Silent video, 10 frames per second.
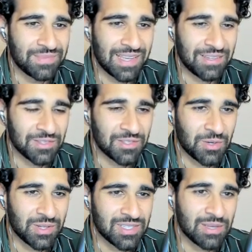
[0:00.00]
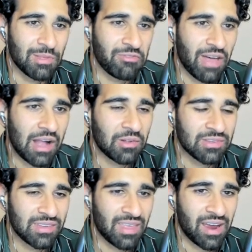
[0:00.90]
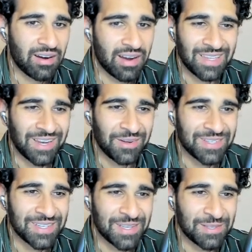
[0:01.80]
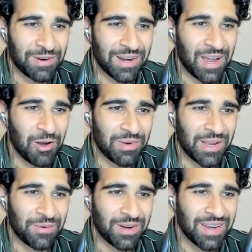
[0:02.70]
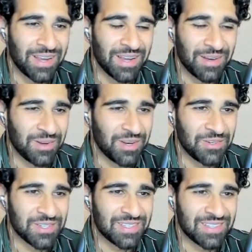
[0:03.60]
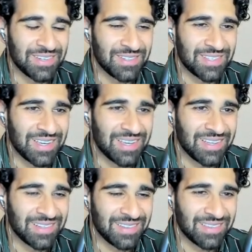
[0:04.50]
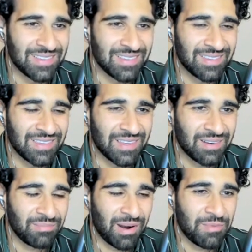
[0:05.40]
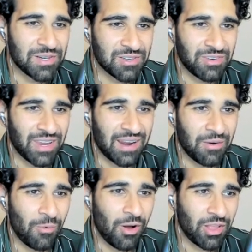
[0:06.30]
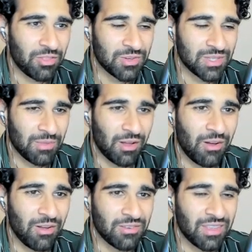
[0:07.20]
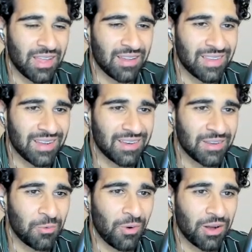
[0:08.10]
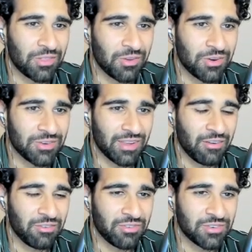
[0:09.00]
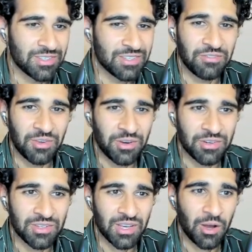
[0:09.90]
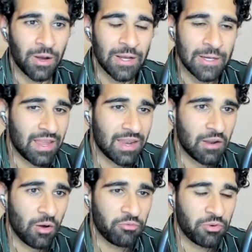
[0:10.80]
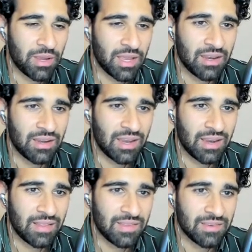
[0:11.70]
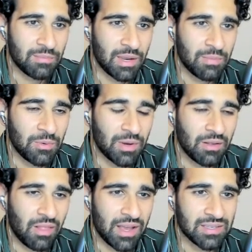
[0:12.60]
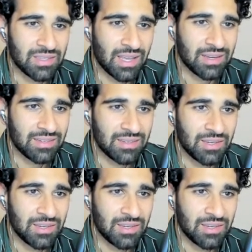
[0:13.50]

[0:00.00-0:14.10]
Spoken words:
dental students and some of the faculty there. It's pretty eye-opening when you see the Prime Minister of Canada walking through some of the halls that you walked through yourself just a few years ago. That hit home for me, and this made me realize that